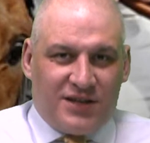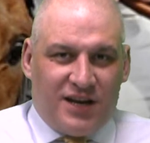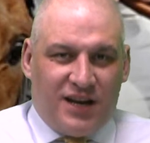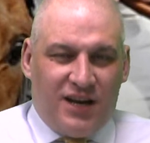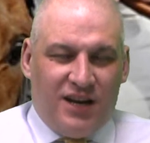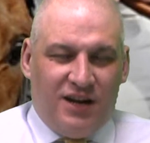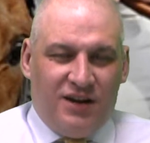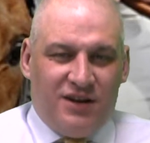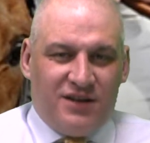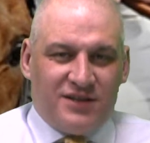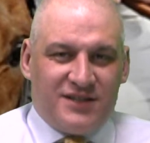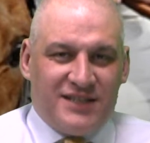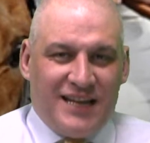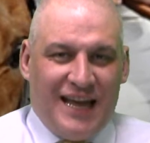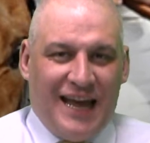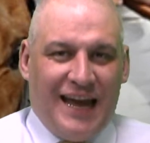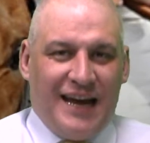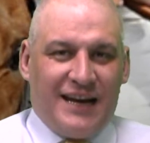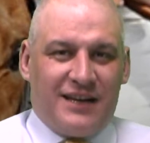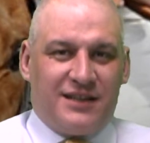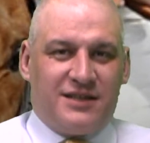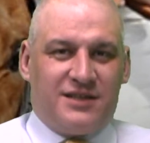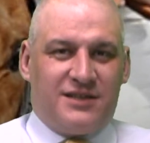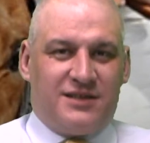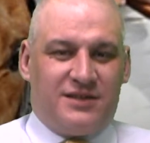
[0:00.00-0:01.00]
Class
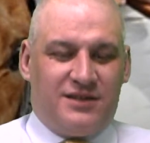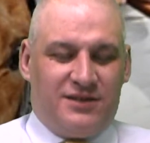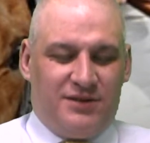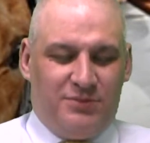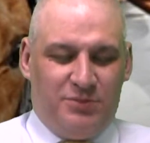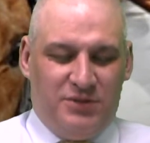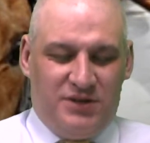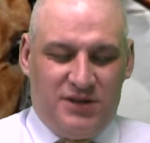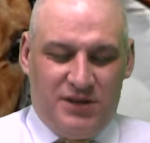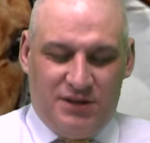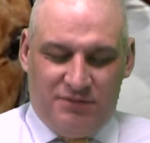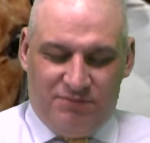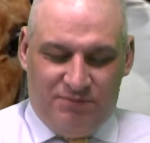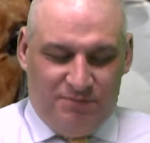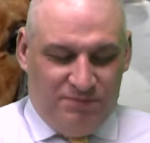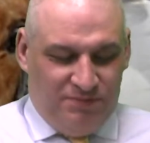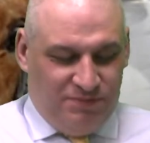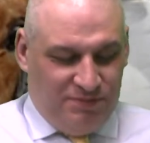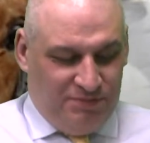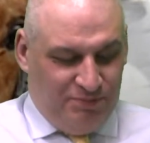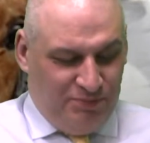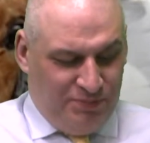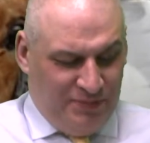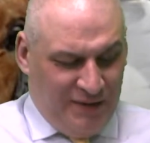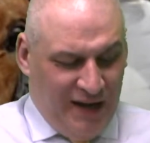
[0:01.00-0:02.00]
Act, which is
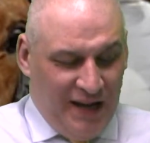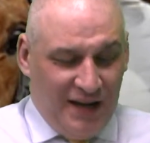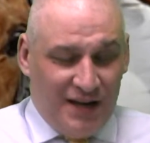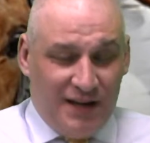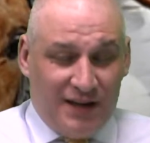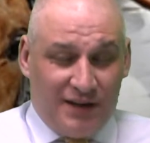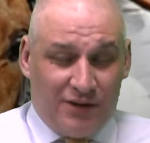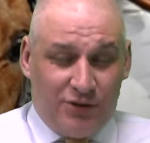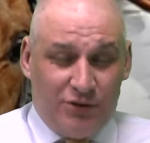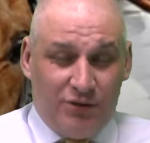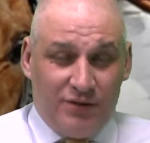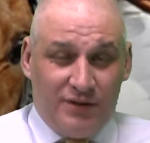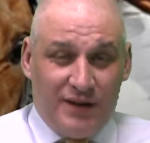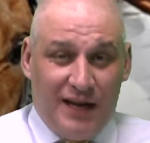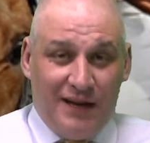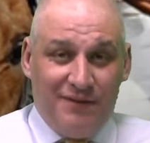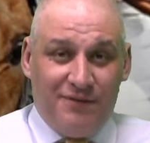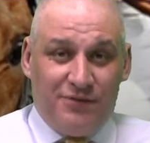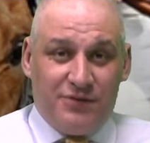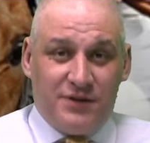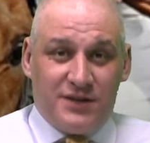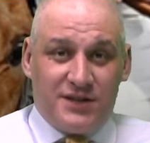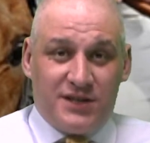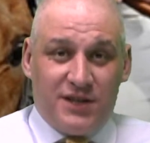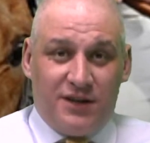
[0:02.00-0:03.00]
getting a good name
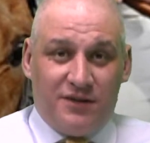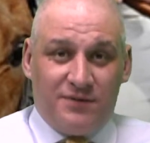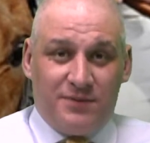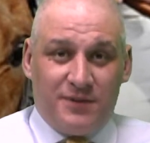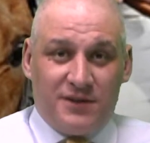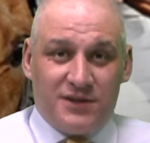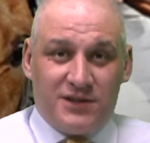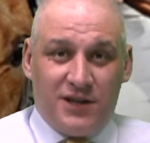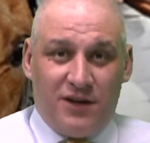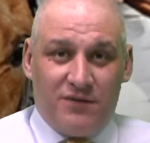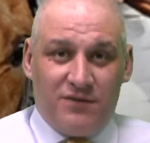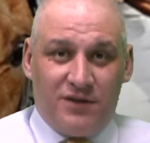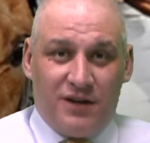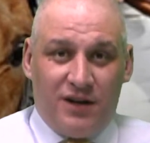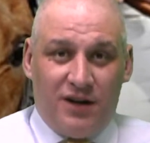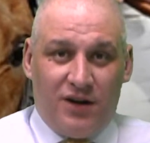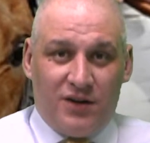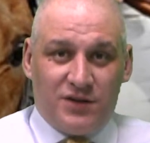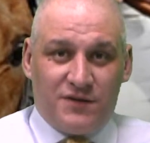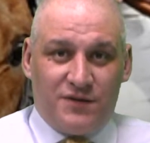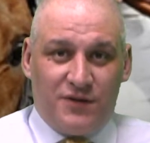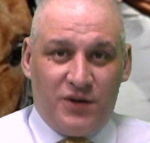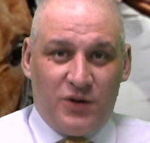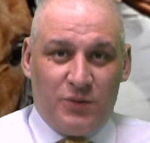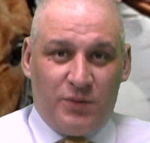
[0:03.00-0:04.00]
for itself because over the
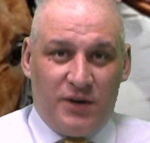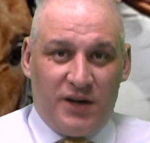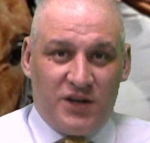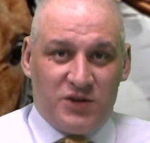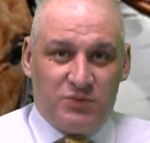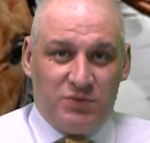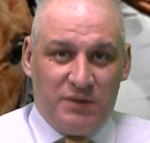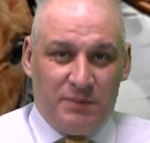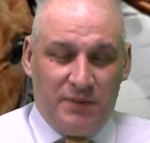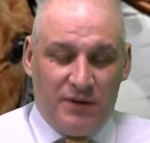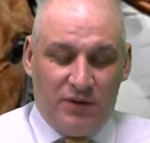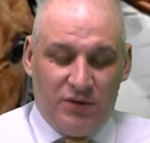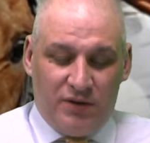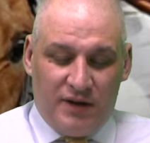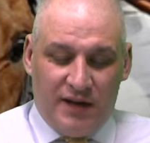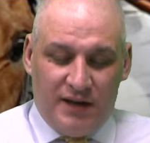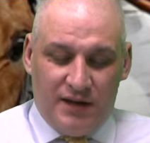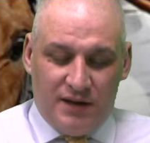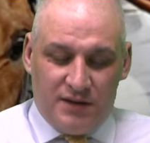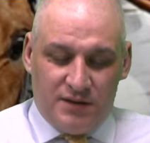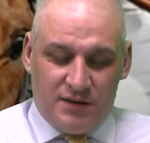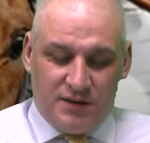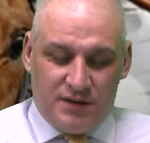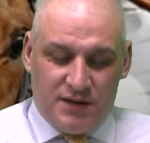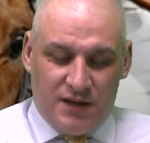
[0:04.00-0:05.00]
last few weeks we've been looking
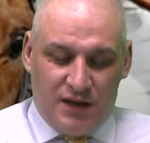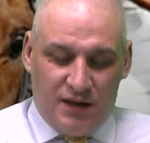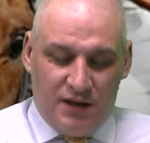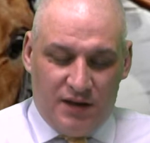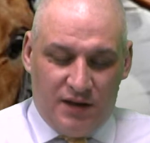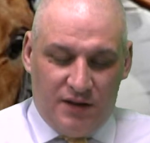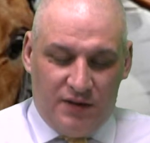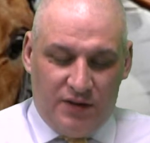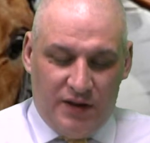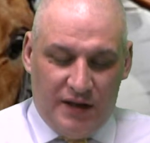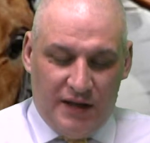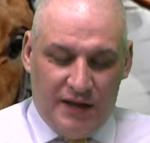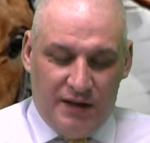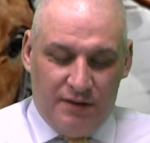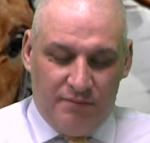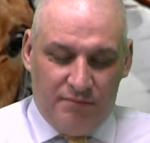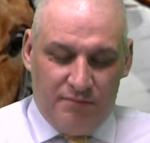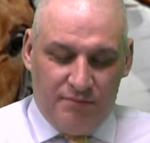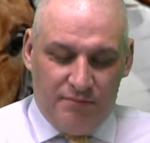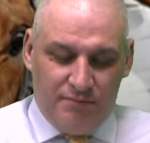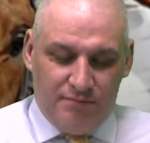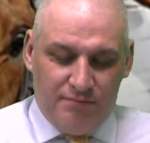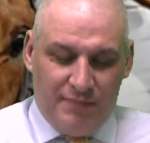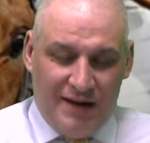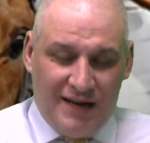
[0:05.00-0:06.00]
at the
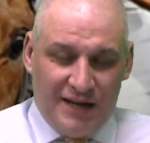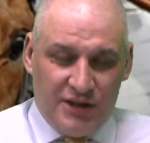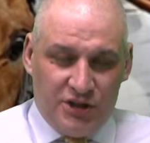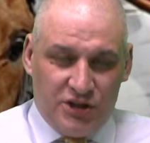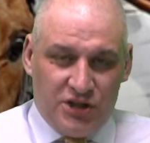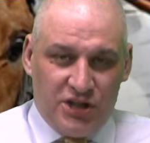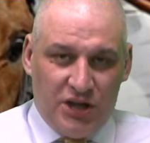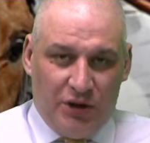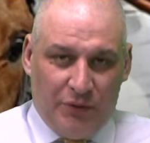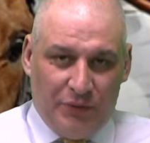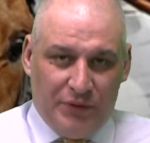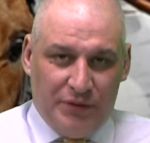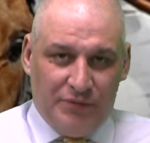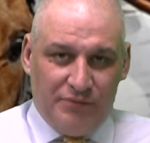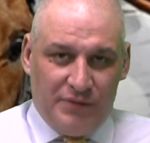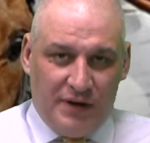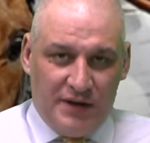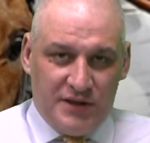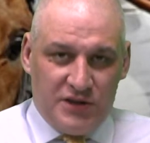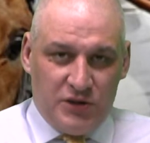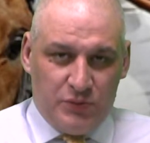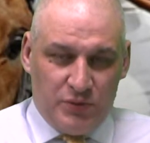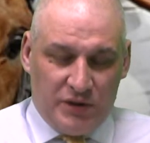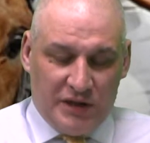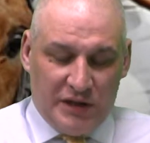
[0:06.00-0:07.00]
main Cheltenham
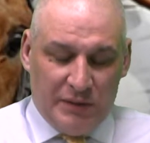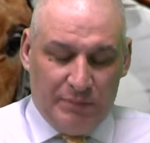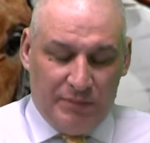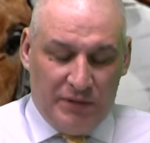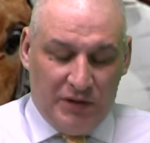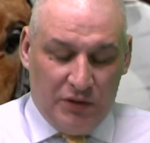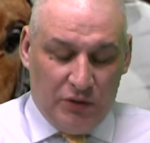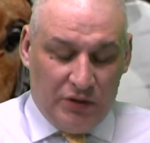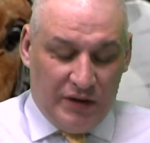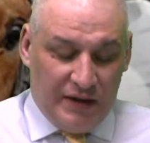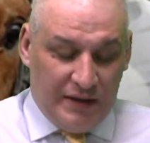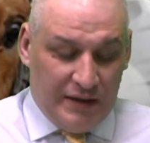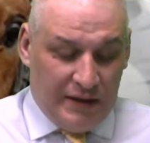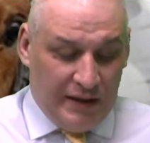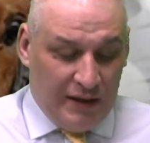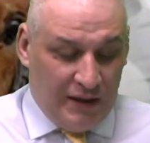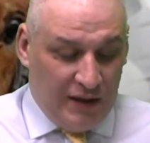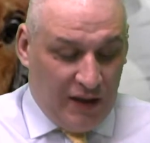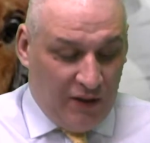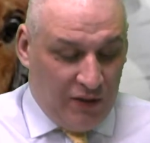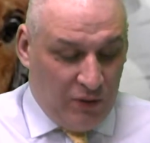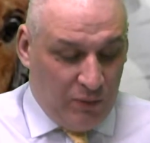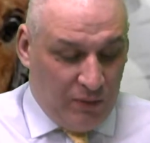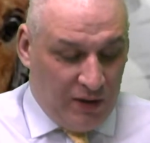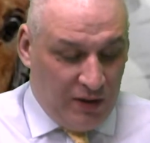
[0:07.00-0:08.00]
races. We're going to be looking at
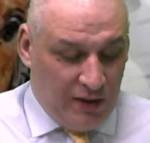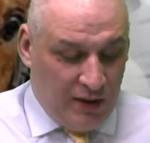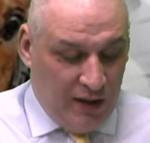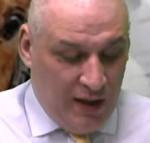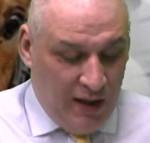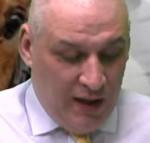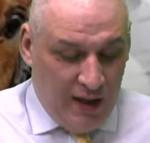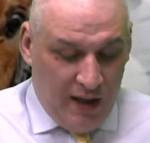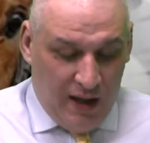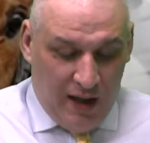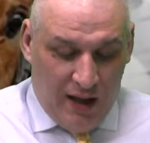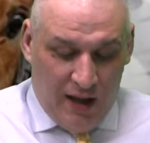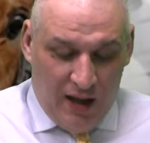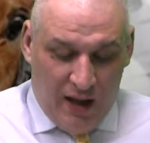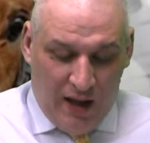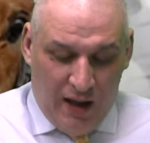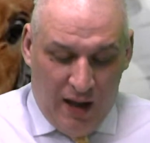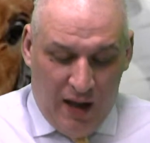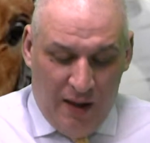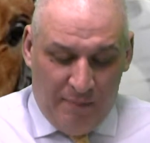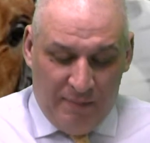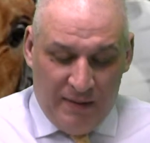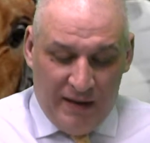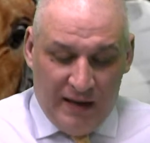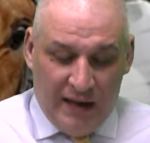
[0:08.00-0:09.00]
another one
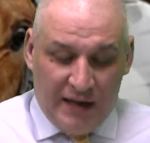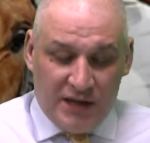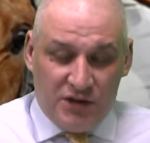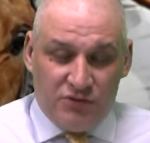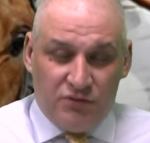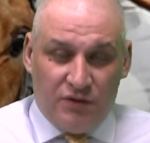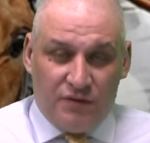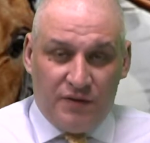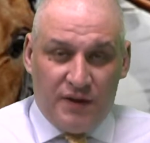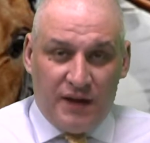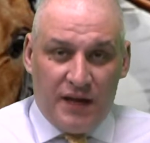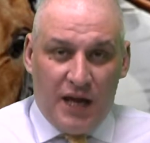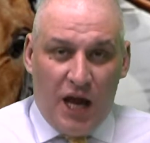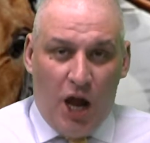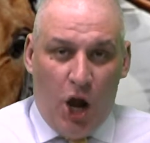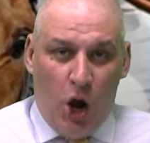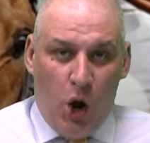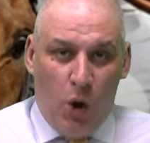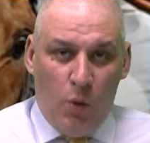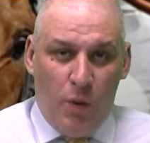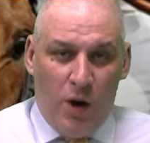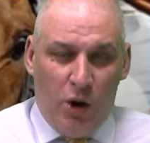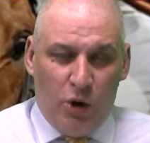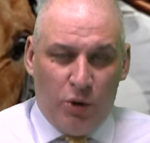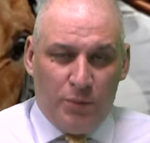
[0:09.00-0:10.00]
a bit later on, the
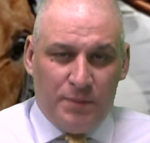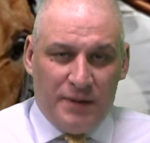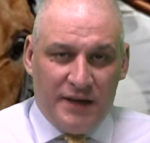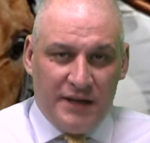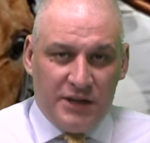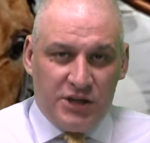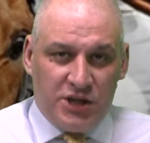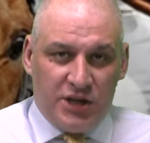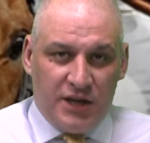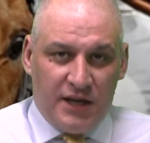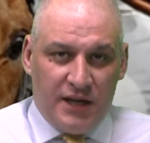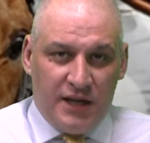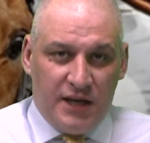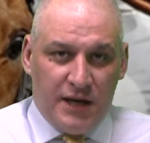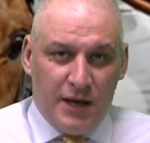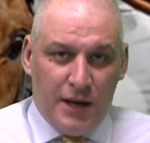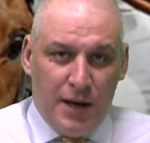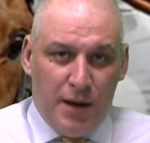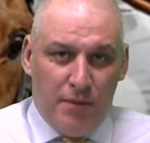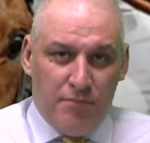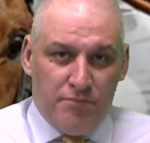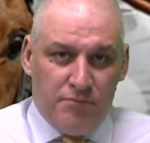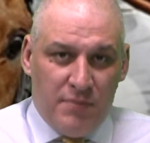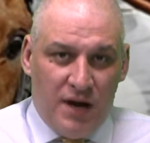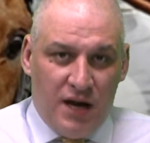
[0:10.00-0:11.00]
OLBG
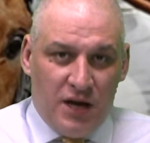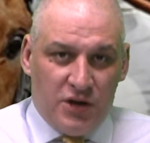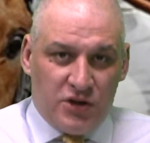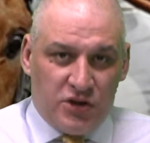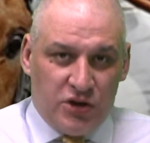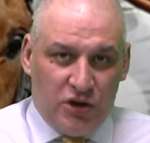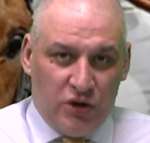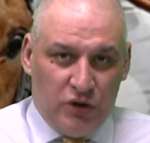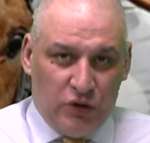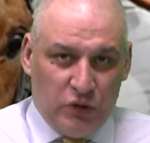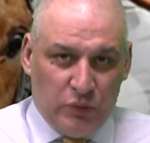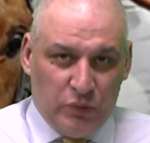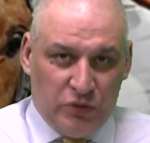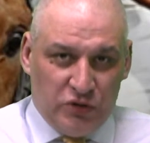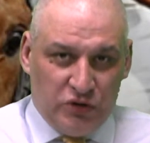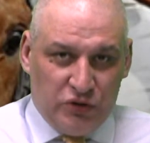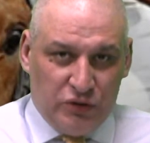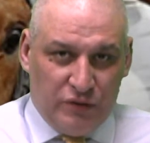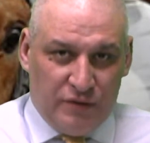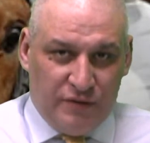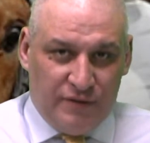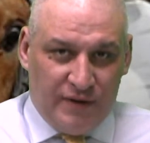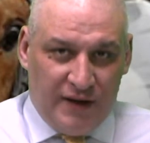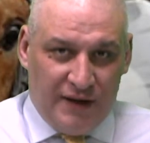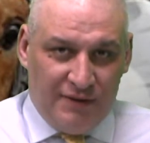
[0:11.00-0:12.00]
Mares Hurdle. What's
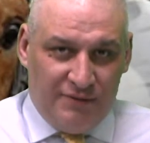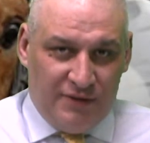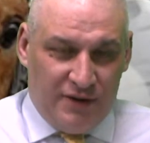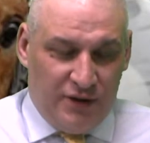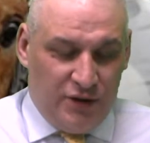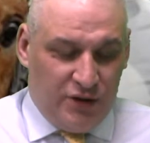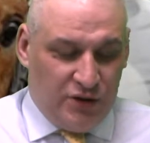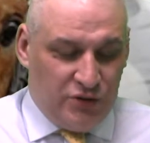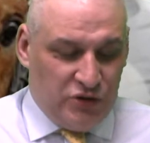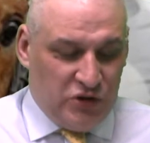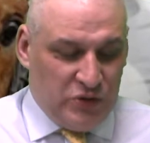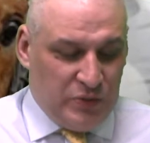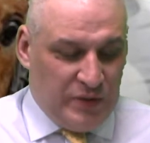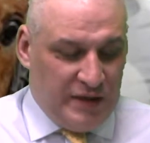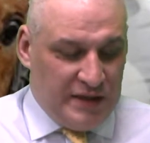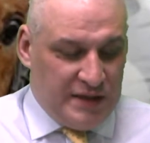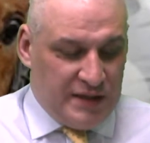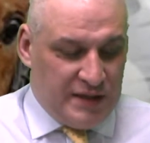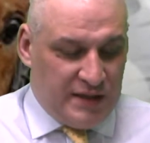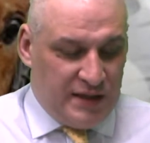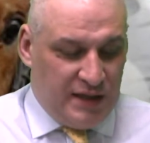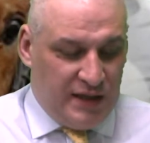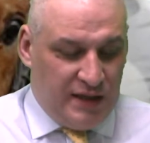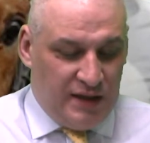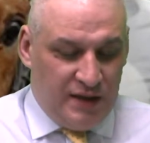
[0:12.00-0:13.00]
your favourite? You can tweet
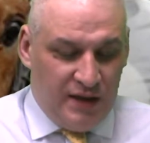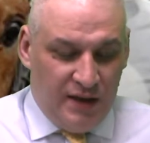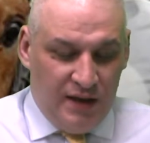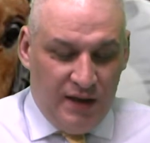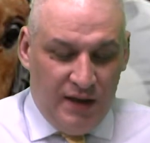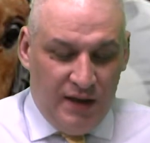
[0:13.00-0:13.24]
us in.